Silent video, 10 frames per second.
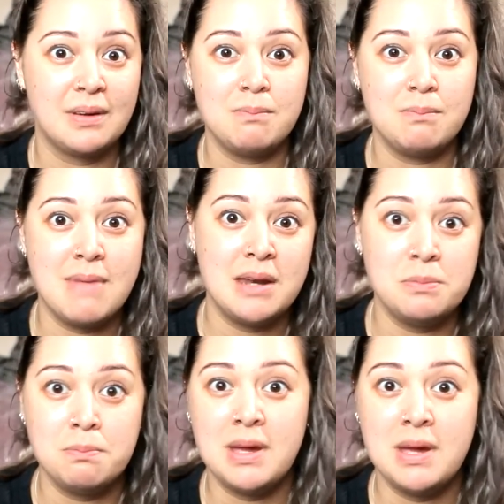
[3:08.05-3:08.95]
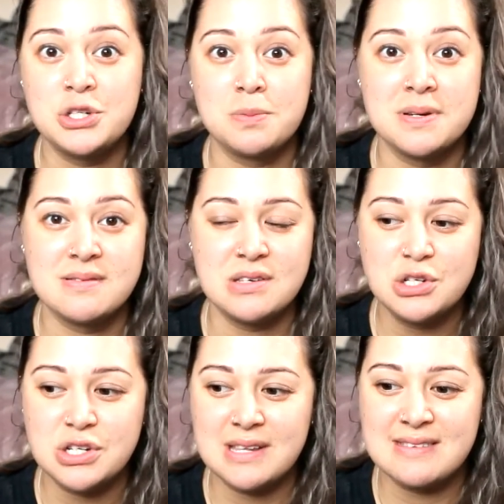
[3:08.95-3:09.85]
manager
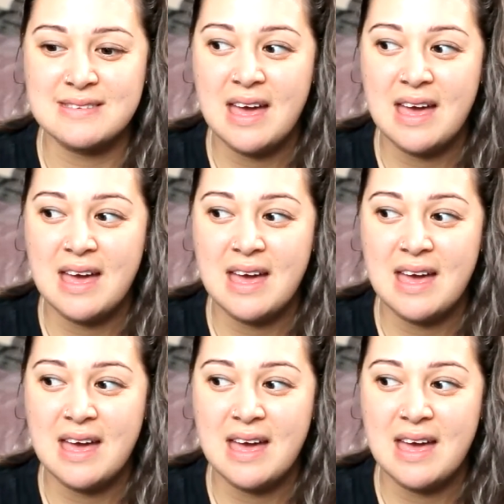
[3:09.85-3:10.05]
positions,